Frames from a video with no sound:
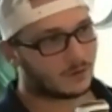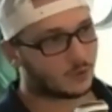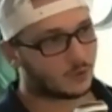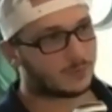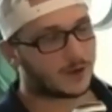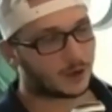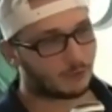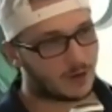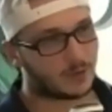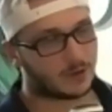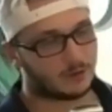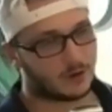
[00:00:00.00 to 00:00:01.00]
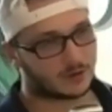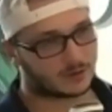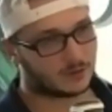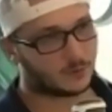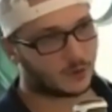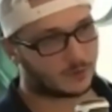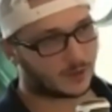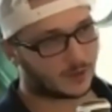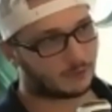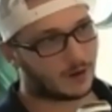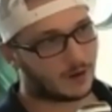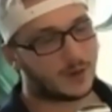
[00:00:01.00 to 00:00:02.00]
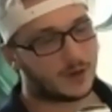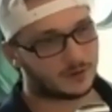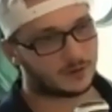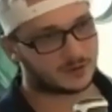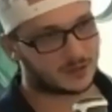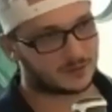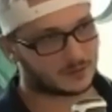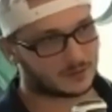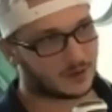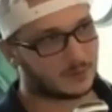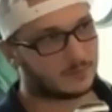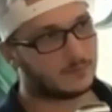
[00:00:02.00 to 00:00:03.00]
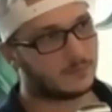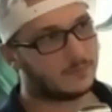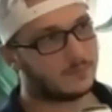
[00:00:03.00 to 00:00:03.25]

with my grandmother. I was living with my grandparents at the time.